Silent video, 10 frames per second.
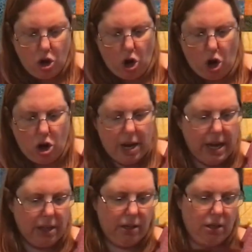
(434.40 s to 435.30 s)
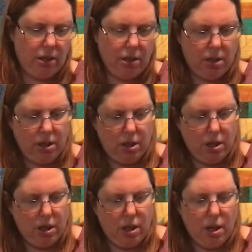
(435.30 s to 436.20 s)
Garnet.
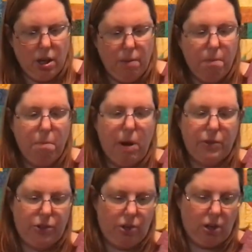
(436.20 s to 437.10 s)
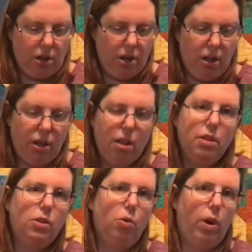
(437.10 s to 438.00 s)
Mustard.
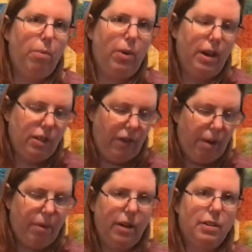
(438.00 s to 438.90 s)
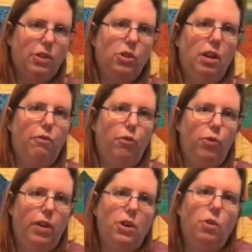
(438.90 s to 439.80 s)
It's quite pretty as a fabric. It's actually a
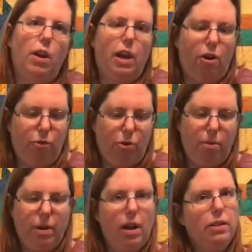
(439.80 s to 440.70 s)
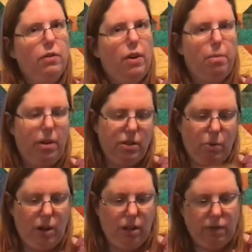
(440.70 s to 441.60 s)
food that I do not care for, but as a fabric it's
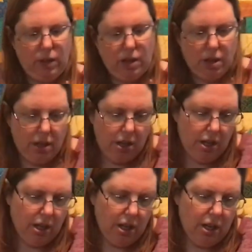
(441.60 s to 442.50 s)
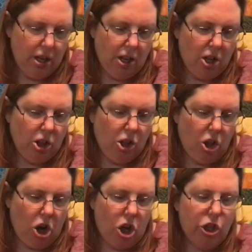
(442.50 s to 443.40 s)
quite lovely.
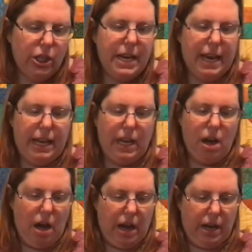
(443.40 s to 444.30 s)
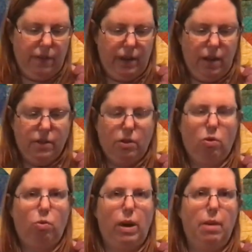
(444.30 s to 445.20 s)
Large netting ivy. It's a
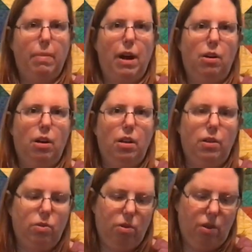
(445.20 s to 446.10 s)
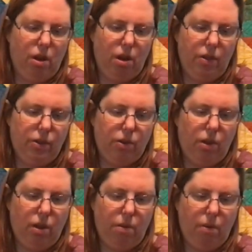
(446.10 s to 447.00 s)
great pattern. These are
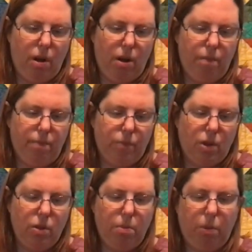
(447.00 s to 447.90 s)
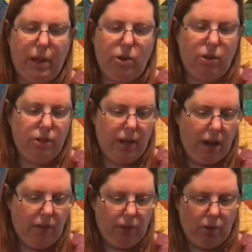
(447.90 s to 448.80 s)
the blenders that
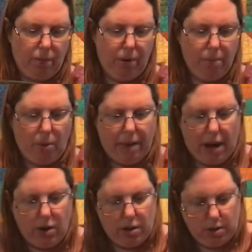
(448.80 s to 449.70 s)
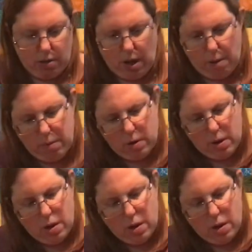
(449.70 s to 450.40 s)
have a little bit more pattern to them.